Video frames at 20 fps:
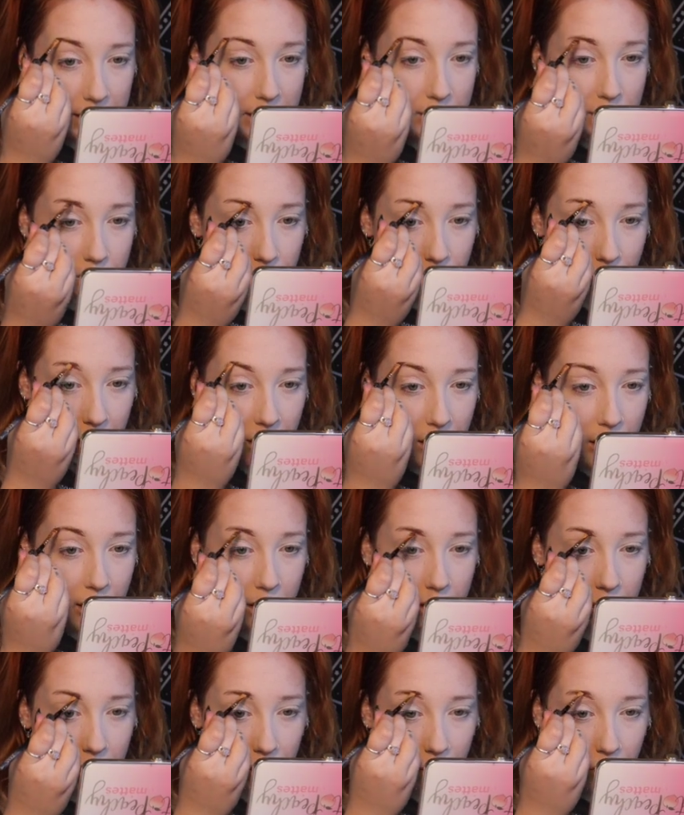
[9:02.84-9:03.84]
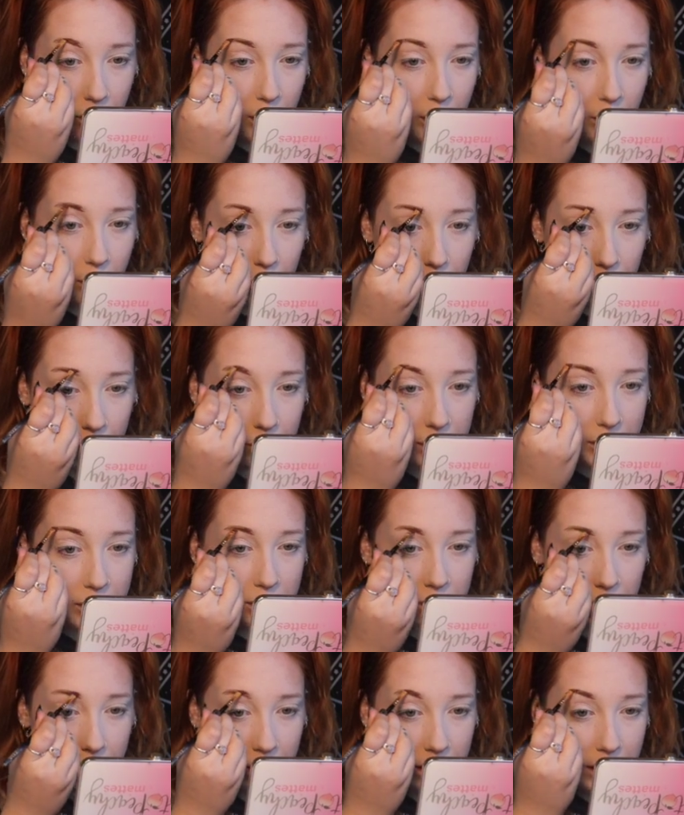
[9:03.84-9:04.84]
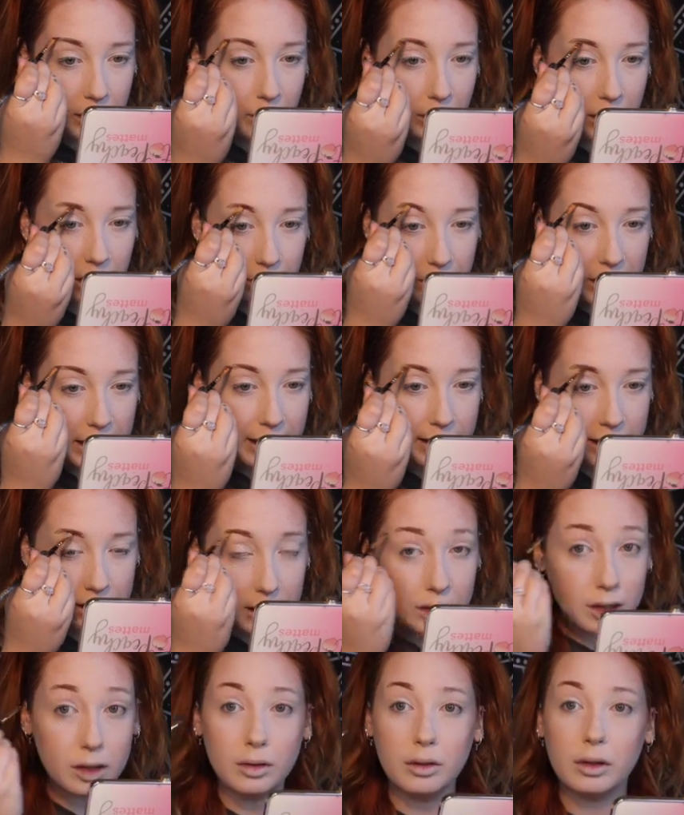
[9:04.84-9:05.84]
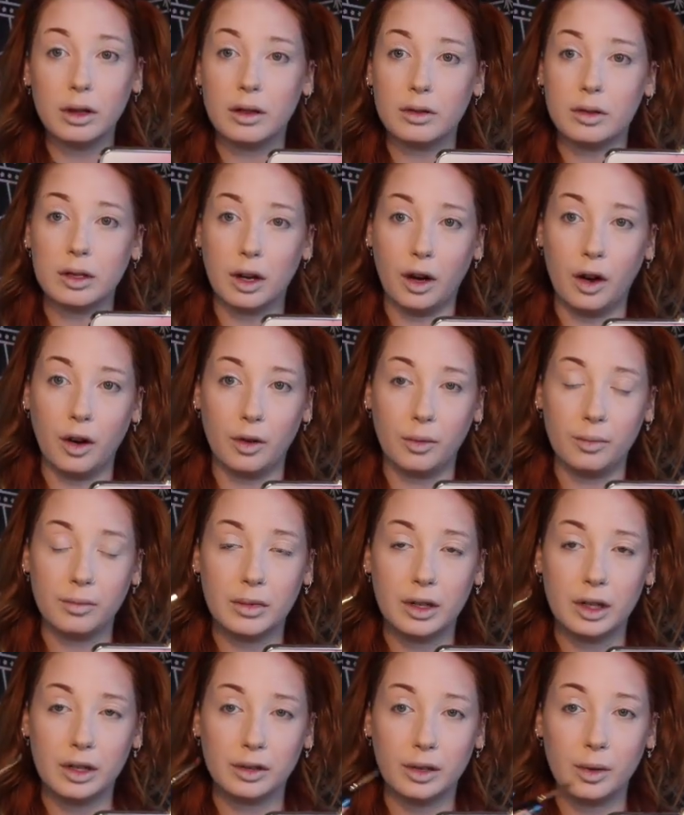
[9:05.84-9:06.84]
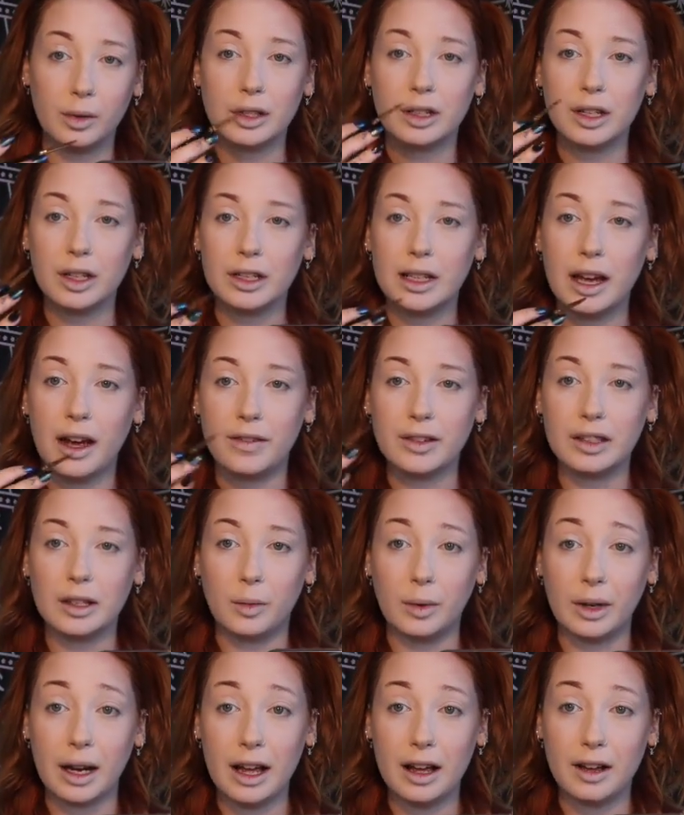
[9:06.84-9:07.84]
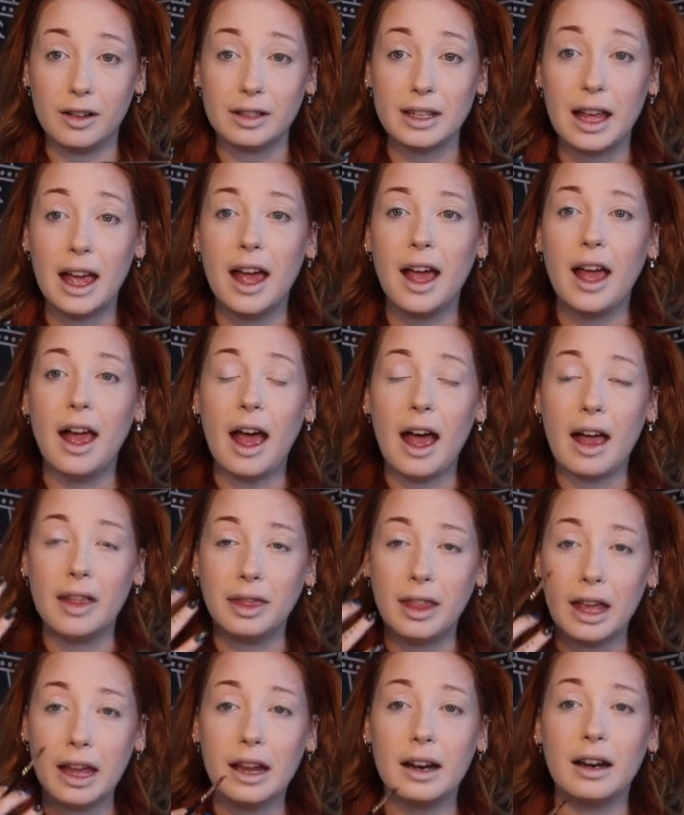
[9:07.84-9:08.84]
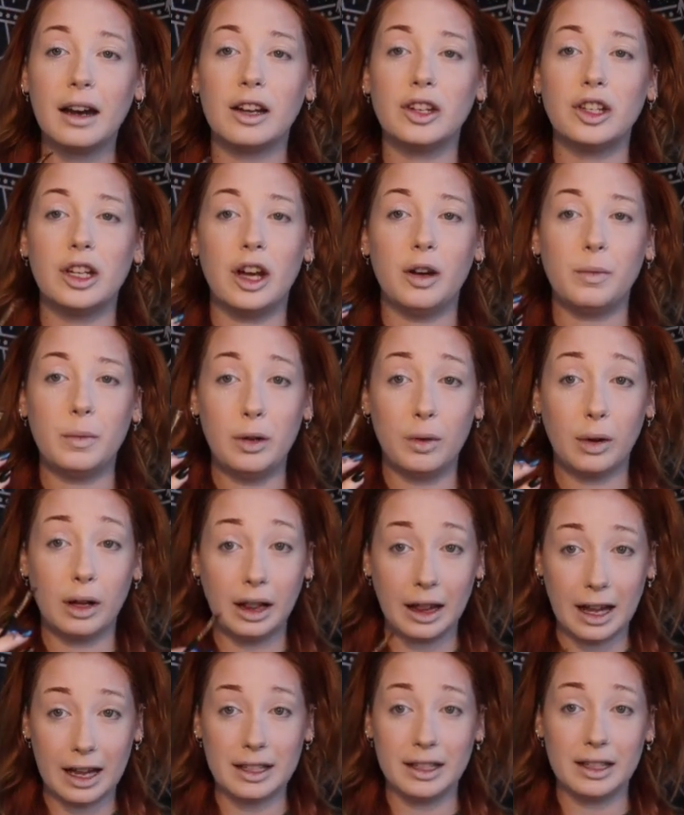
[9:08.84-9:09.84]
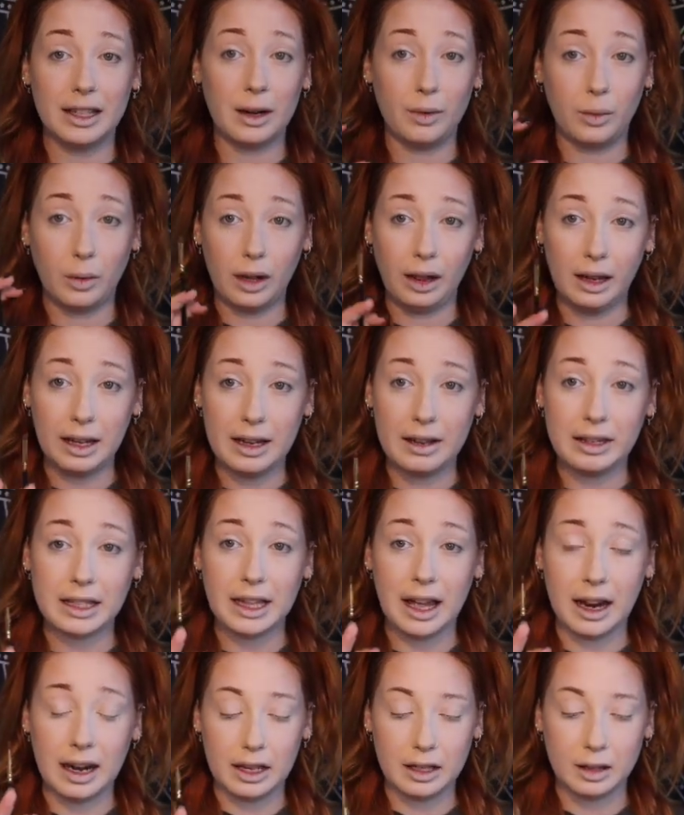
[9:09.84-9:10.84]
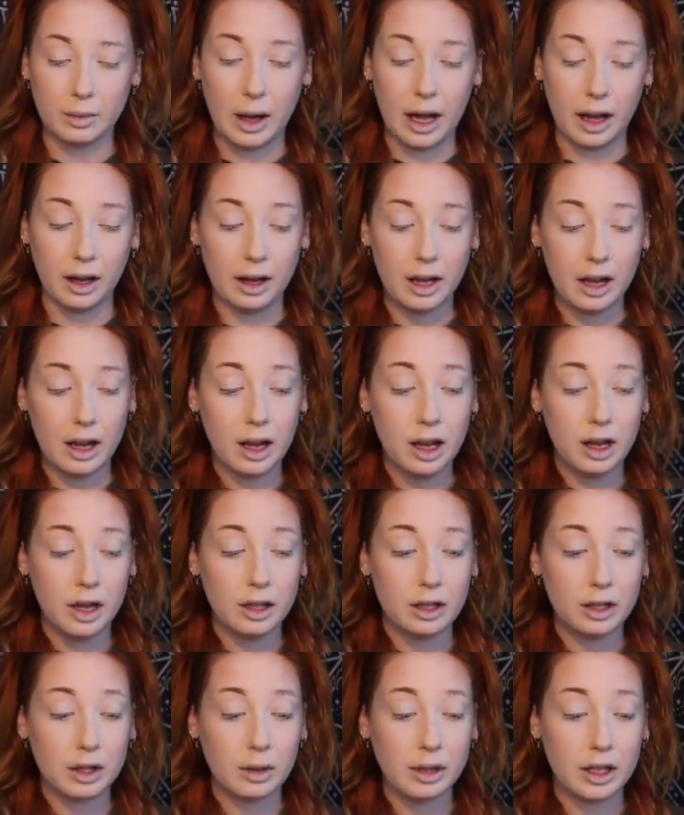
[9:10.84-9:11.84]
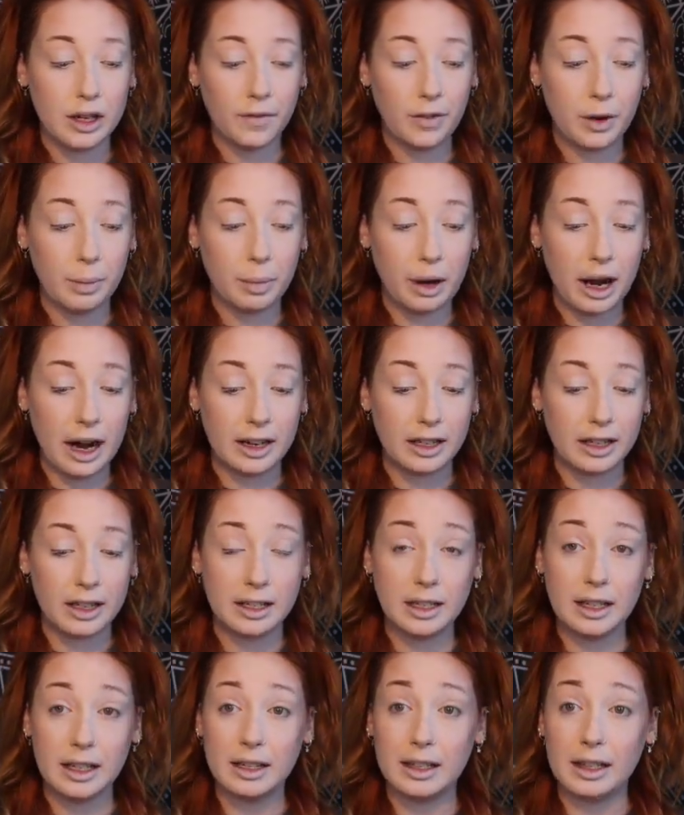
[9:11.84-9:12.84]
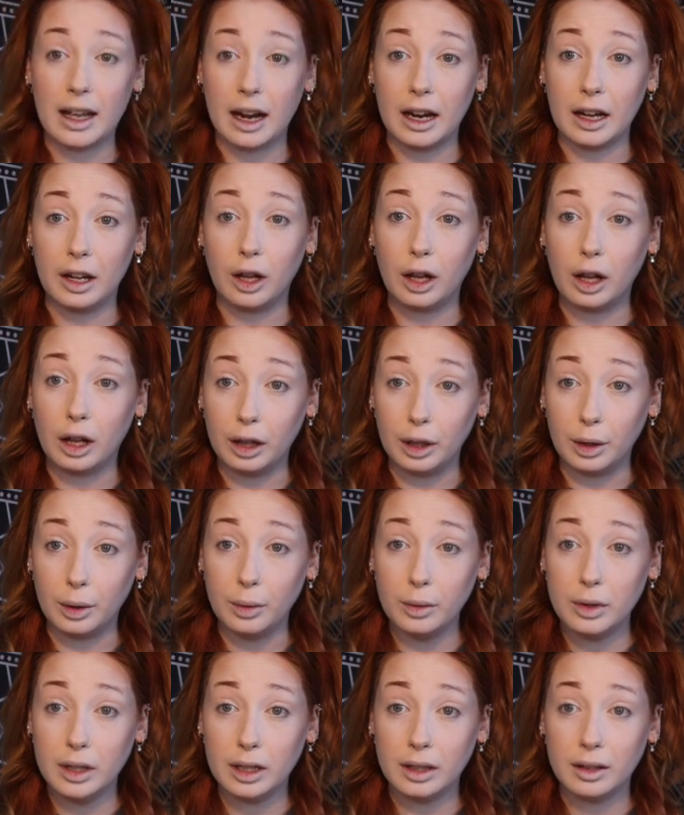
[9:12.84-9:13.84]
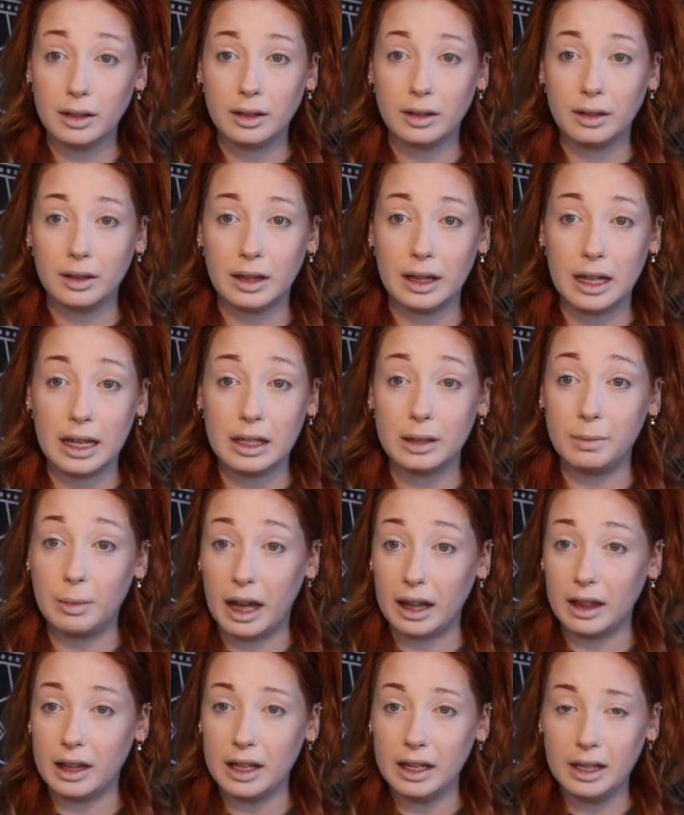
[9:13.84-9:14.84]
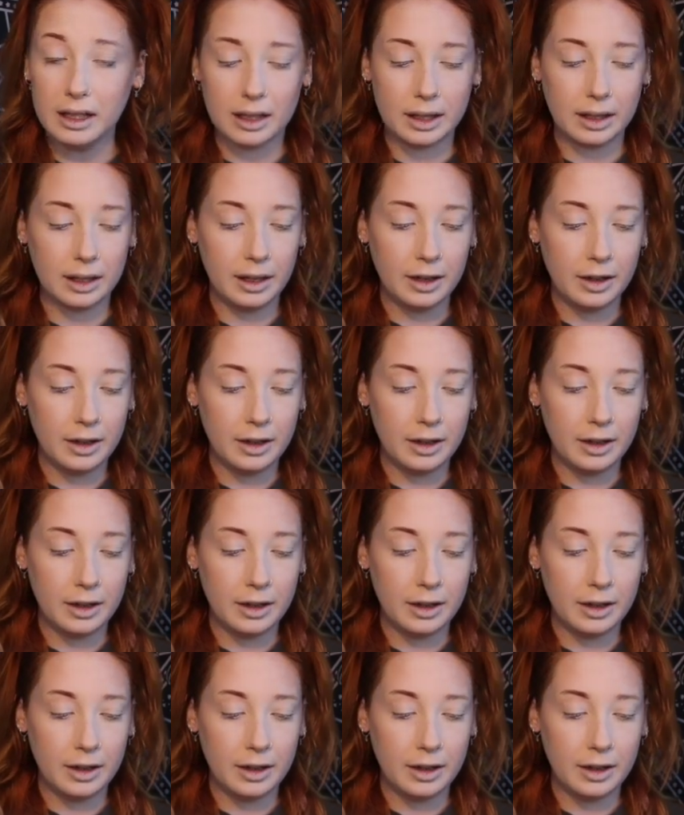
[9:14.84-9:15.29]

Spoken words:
is wrong or what we're struggling with because it's too close to home. So it's good to have someone else and they can actually help you cleanse and release that as well. So different practices that include these methods,